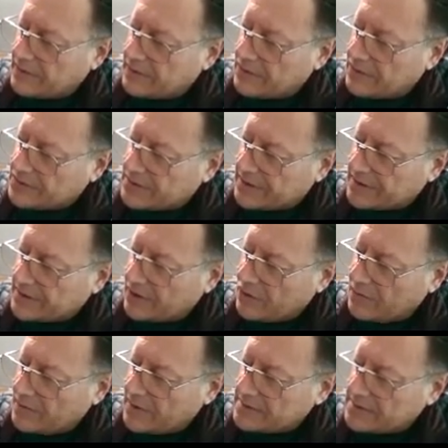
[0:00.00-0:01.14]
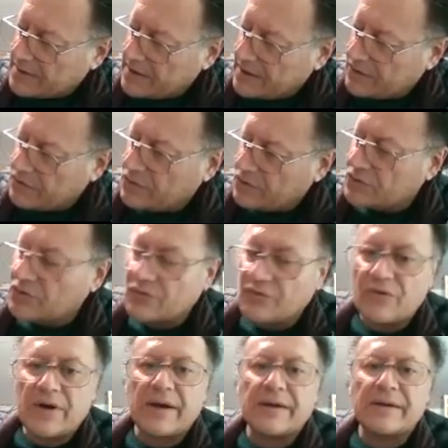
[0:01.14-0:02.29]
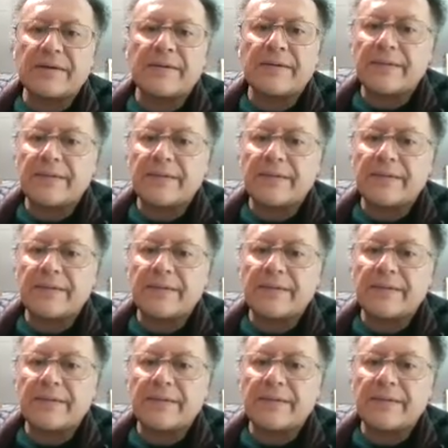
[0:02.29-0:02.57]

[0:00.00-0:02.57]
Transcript: those are the commands that I use to find